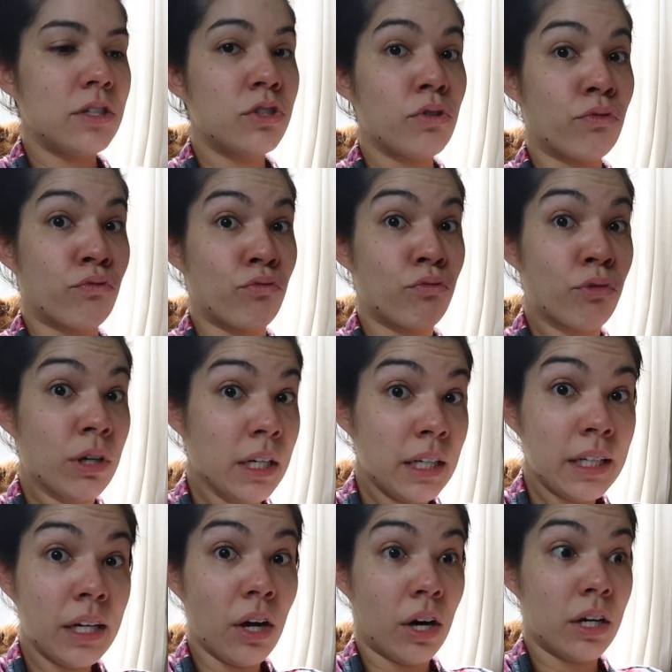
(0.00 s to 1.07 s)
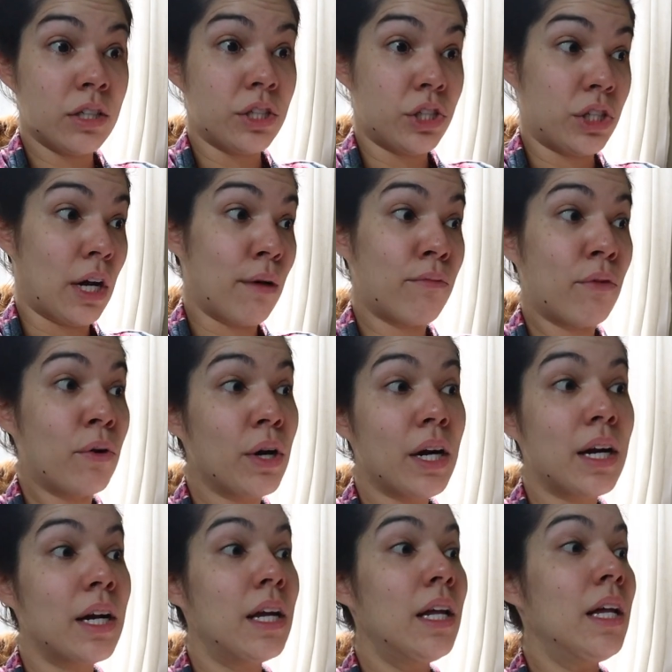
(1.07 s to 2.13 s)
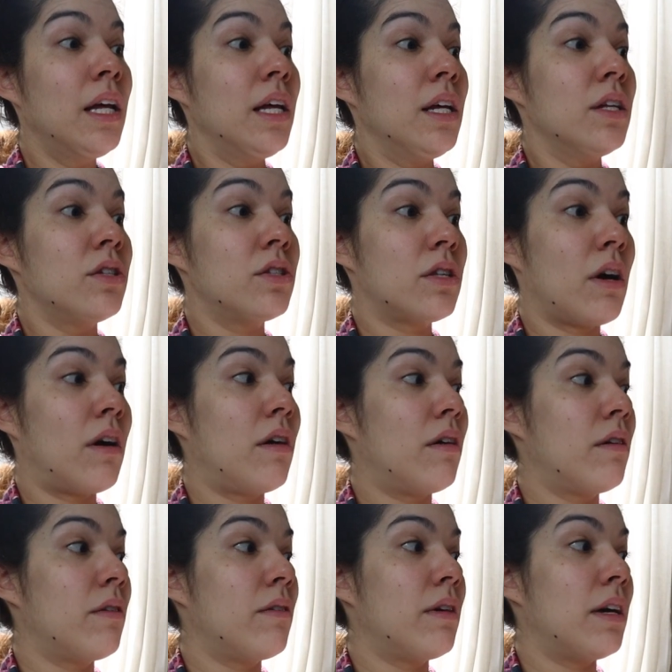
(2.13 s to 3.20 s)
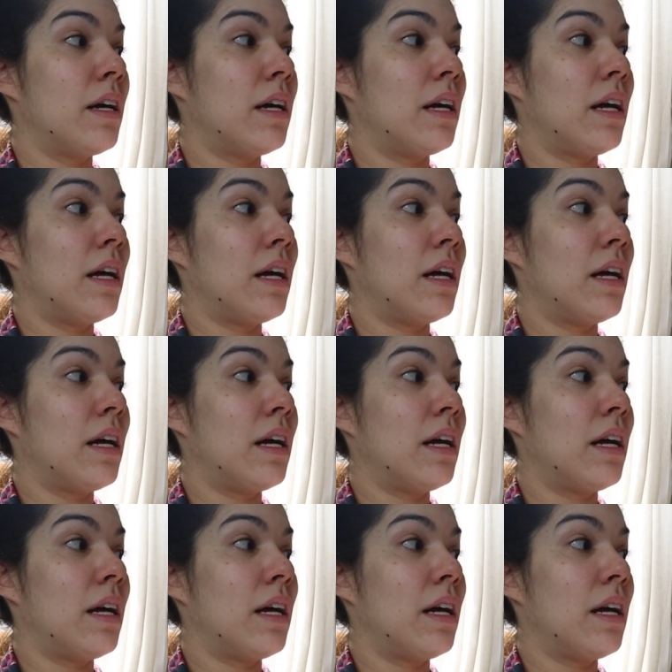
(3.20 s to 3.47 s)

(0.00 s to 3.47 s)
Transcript: He's really hard to shop for, so